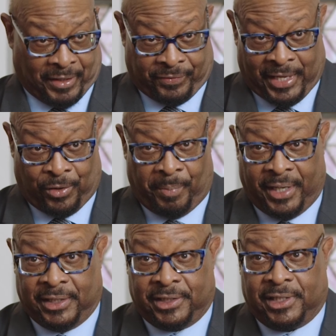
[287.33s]
that'll
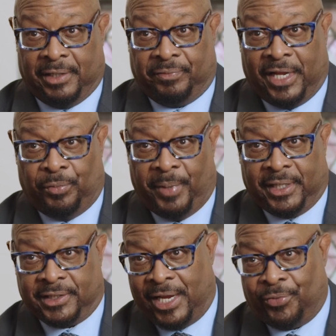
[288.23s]
make us that'll
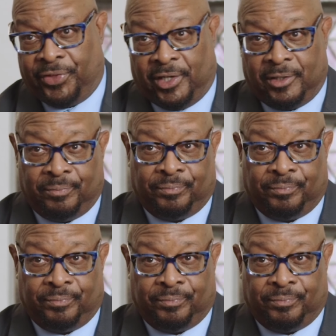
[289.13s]
make us healthier